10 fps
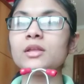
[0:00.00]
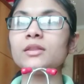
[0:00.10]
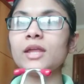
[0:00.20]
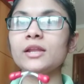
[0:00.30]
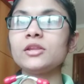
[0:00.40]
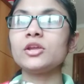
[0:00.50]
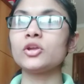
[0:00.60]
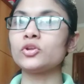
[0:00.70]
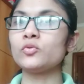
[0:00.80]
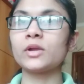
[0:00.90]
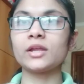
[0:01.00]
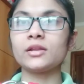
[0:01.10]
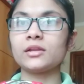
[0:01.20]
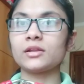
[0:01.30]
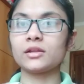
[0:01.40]
then you
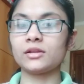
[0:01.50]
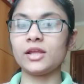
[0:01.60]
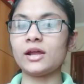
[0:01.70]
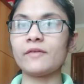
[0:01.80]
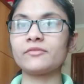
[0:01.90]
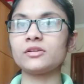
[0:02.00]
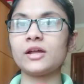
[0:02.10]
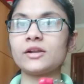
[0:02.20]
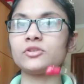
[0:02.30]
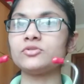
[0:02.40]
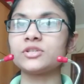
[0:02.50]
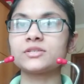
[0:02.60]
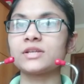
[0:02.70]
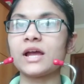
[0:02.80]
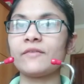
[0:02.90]
can, then after that you
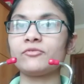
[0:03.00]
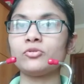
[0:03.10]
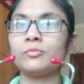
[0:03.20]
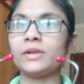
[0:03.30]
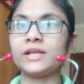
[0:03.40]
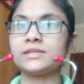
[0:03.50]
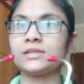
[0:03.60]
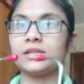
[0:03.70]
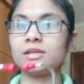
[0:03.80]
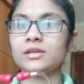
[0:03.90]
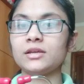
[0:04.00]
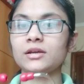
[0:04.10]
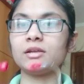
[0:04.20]
just have to place the